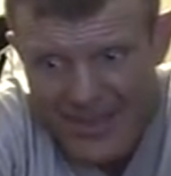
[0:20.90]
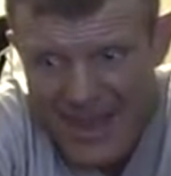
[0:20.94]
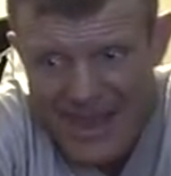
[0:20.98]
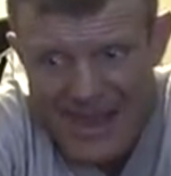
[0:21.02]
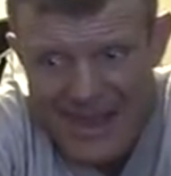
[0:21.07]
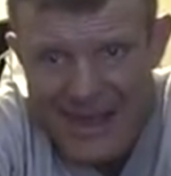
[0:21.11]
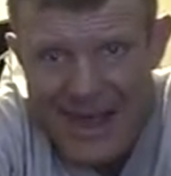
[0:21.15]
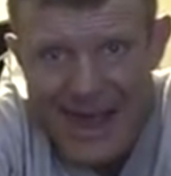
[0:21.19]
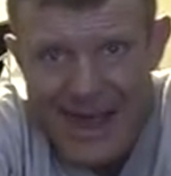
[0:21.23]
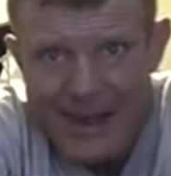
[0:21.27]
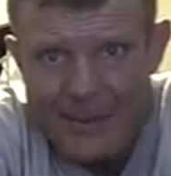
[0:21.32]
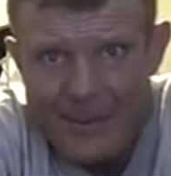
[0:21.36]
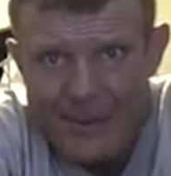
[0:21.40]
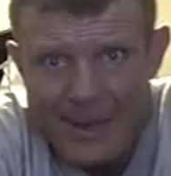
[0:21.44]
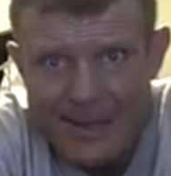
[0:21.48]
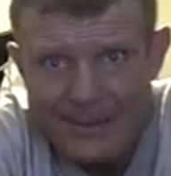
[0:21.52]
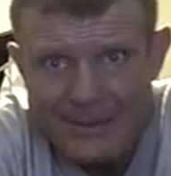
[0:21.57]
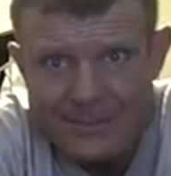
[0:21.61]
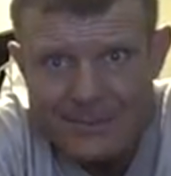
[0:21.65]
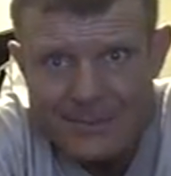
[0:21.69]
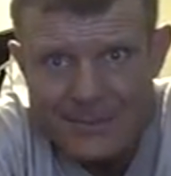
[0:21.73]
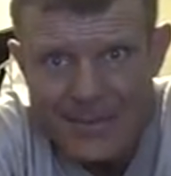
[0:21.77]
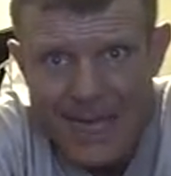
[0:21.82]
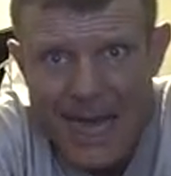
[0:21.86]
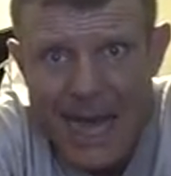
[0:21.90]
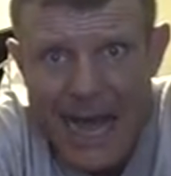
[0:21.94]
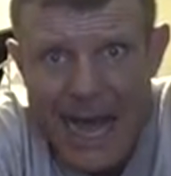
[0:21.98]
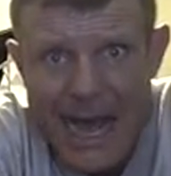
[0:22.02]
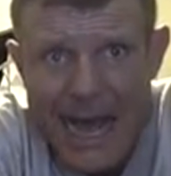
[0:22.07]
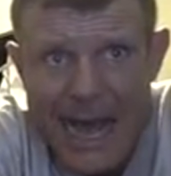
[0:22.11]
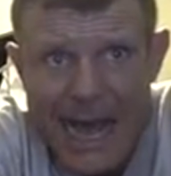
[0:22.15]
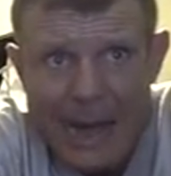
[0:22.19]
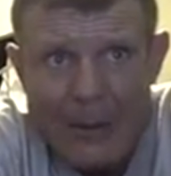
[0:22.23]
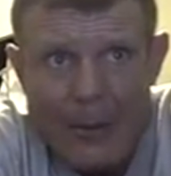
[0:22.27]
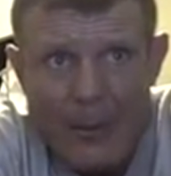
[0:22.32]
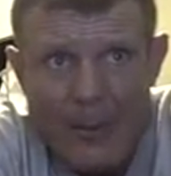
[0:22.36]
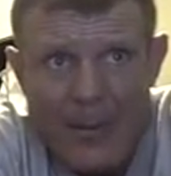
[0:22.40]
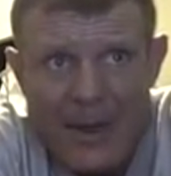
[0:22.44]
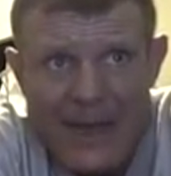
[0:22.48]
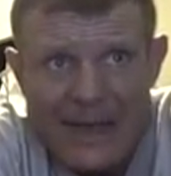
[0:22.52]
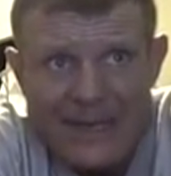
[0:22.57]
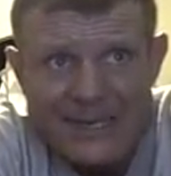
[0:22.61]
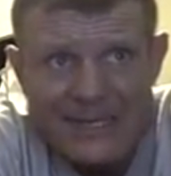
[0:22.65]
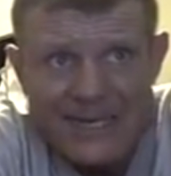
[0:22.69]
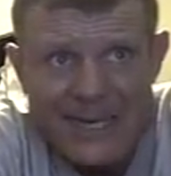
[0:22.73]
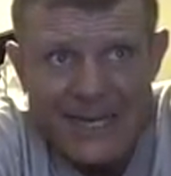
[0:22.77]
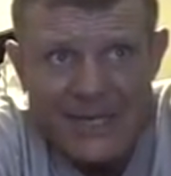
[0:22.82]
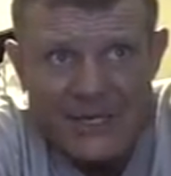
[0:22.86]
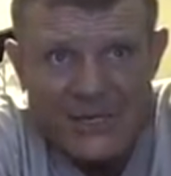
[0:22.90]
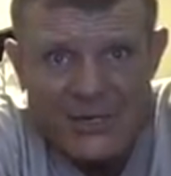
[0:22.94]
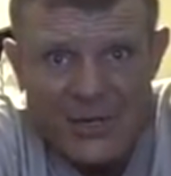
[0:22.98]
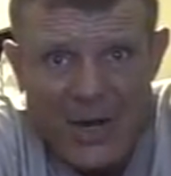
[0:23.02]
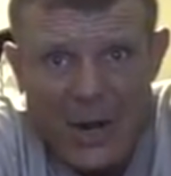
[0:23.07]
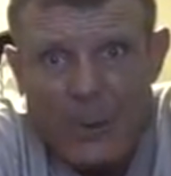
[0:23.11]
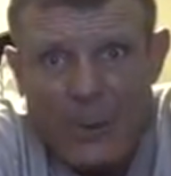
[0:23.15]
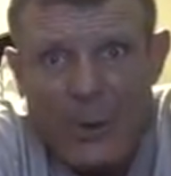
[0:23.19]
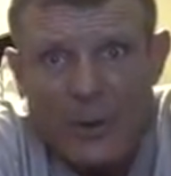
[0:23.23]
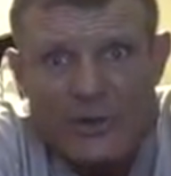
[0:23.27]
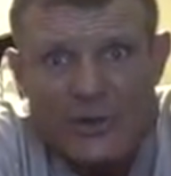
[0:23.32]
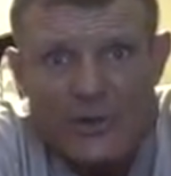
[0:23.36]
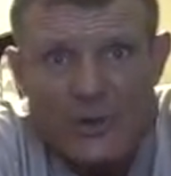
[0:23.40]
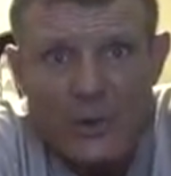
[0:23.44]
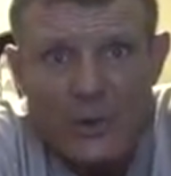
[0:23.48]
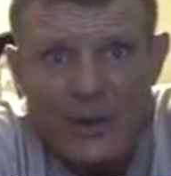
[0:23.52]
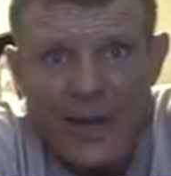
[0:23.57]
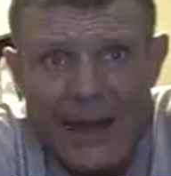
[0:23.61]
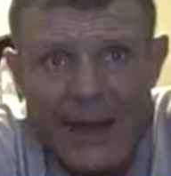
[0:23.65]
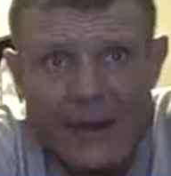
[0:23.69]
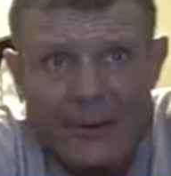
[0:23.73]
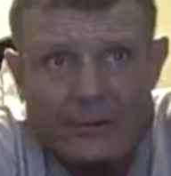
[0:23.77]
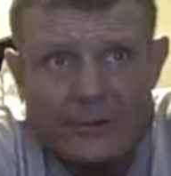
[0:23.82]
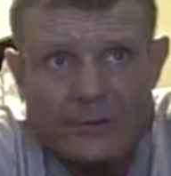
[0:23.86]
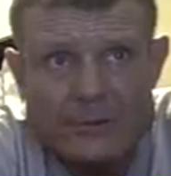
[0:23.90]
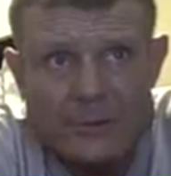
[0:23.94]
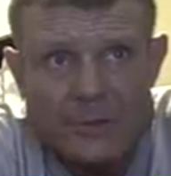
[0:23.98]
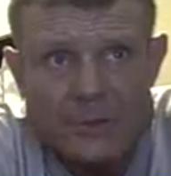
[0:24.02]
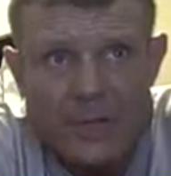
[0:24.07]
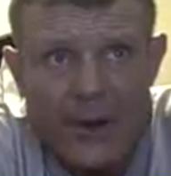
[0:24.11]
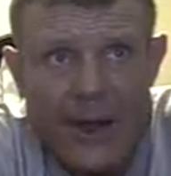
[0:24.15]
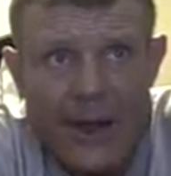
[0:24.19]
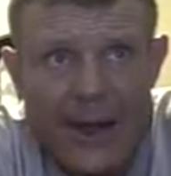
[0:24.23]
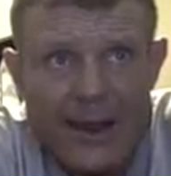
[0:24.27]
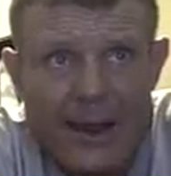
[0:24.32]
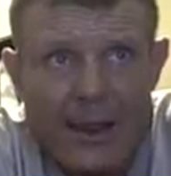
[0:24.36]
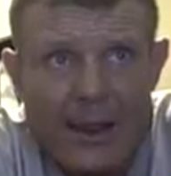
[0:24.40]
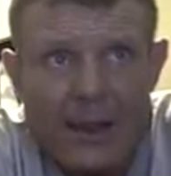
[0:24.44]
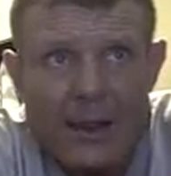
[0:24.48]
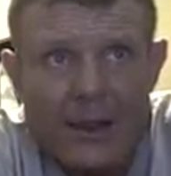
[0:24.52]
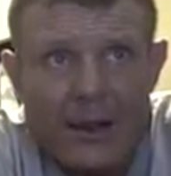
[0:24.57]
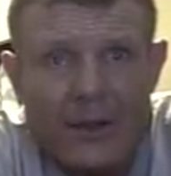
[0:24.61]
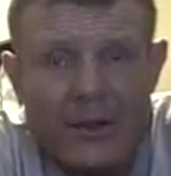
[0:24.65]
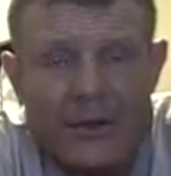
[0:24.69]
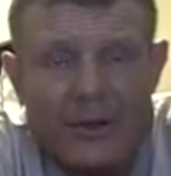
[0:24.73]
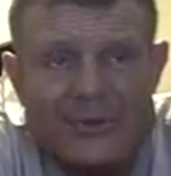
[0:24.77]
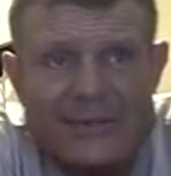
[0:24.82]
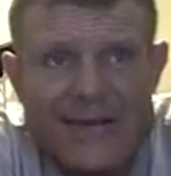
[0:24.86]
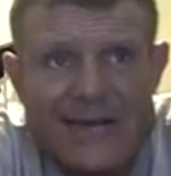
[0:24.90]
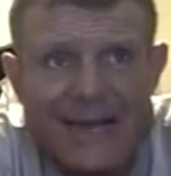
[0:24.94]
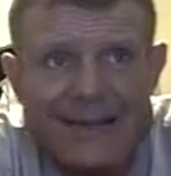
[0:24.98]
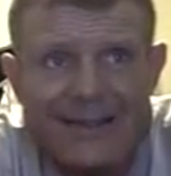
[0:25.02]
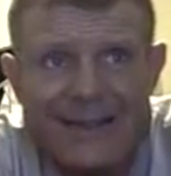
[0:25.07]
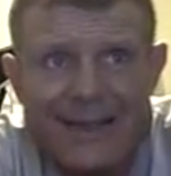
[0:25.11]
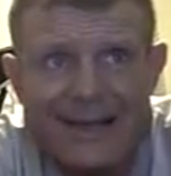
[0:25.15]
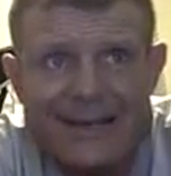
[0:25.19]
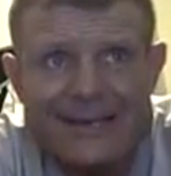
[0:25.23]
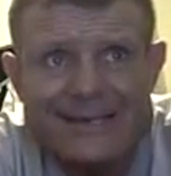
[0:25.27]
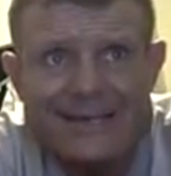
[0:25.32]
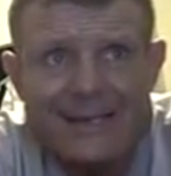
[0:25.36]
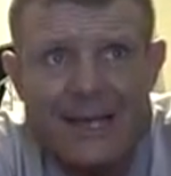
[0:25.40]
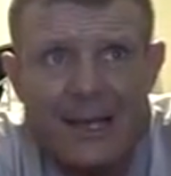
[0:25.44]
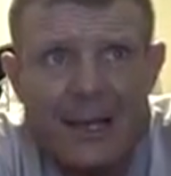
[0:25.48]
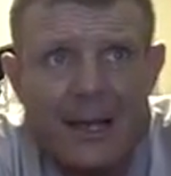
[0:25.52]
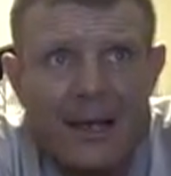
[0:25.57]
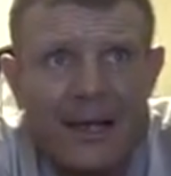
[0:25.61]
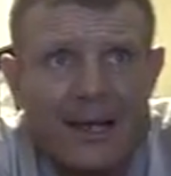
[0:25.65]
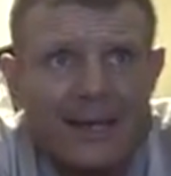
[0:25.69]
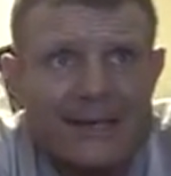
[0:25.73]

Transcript: Thank God, man. I would pay attention. I wrote you a letter, all right? Goes like this.